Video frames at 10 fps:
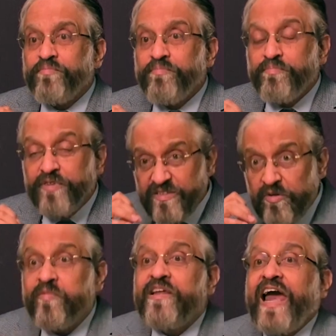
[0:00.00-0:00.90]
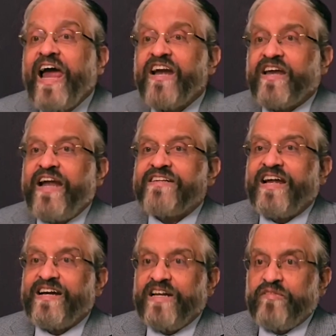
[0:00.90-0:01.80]
presumably act at
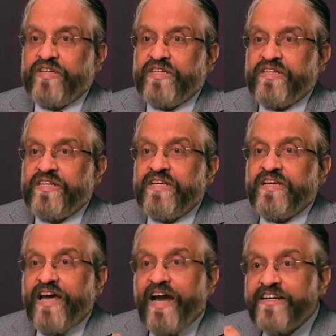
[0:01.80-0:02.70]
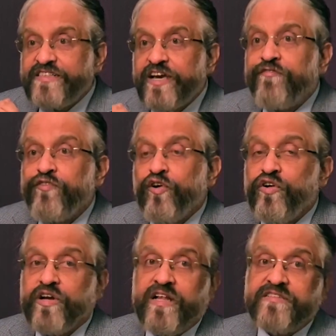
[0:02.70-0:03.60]
that level. And
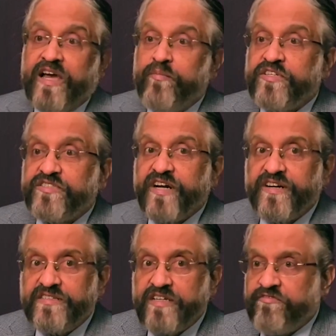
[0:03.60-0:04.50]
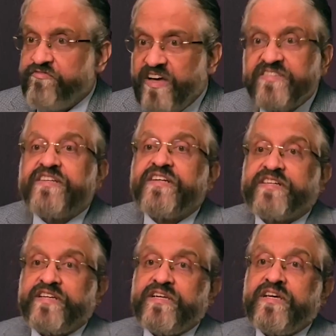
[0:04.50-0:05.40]
therefore, Alzheimer's studies are
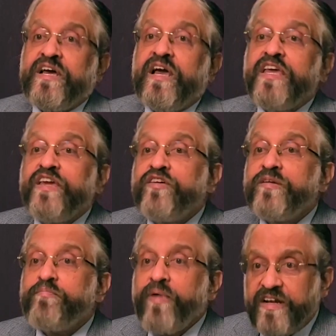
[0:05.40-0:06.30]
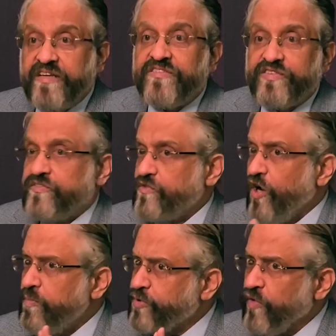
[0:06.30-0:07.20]
fascinating. Even Parkinson's,
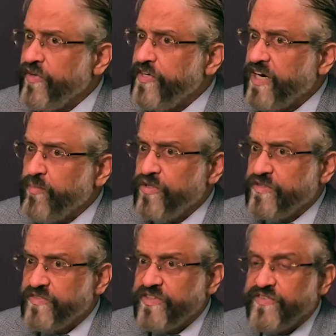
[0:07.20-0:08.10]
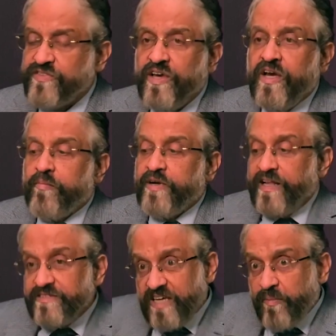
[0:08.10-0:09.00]
not proven yet, both of these, but
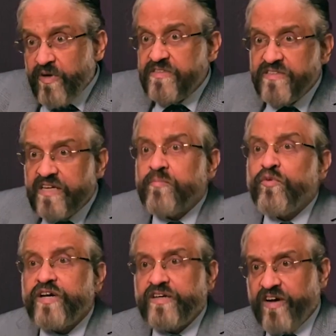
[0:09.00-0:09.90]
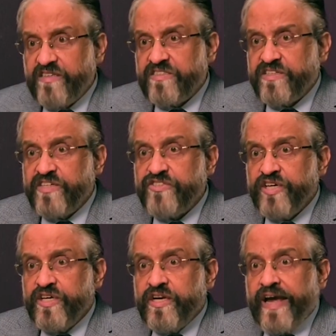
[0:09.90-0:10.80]
Alzheimer's is at a more advanced stage
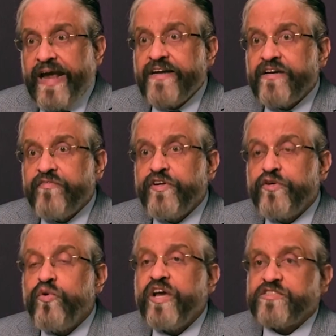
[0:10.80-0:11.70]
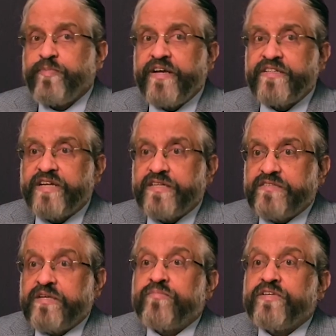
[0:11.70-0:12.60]
and we do expect that
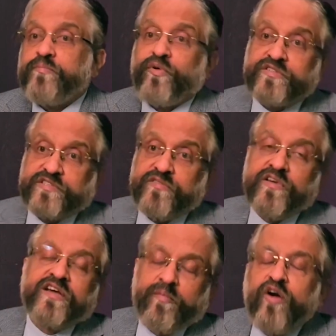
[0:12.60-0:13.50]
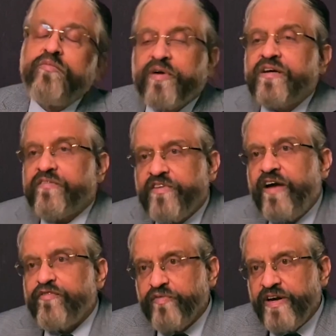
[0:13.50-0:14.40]
something positive will come out, but we
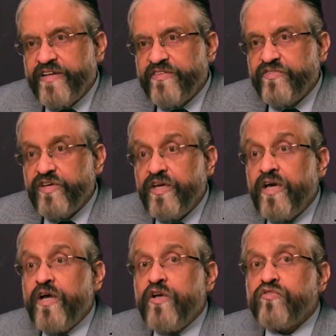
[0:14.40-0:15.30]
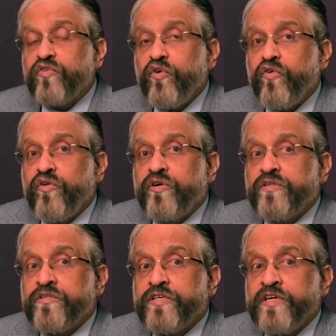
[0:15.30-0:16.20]
have to wait and see. So
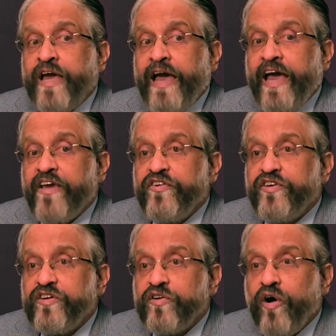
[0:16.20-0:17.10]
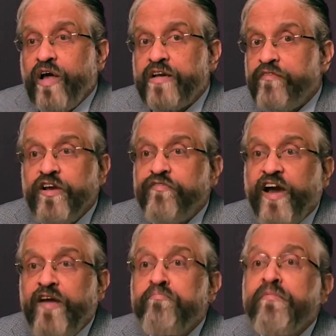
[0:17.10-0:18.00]
the action, and we'll
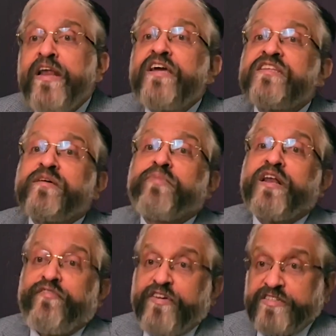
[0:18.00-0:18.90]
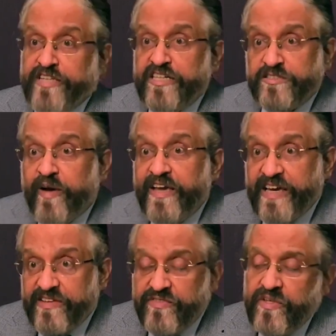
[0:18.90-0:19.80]
find many other benefits, that's my
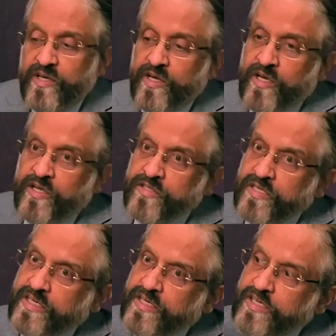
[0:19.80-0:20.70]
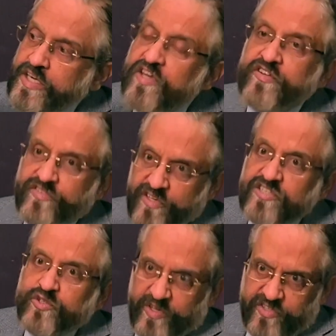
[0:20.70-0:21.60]
guess. The key
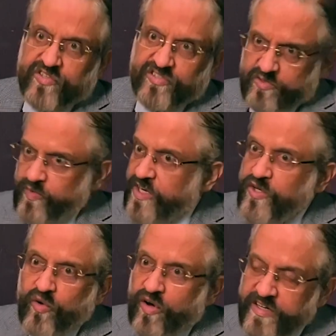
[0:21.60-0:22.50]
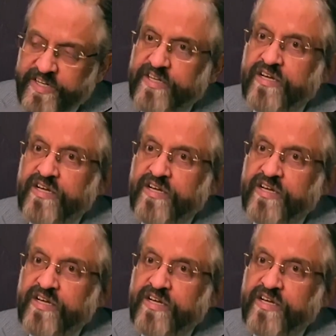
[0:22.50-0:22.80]
research questions, one you already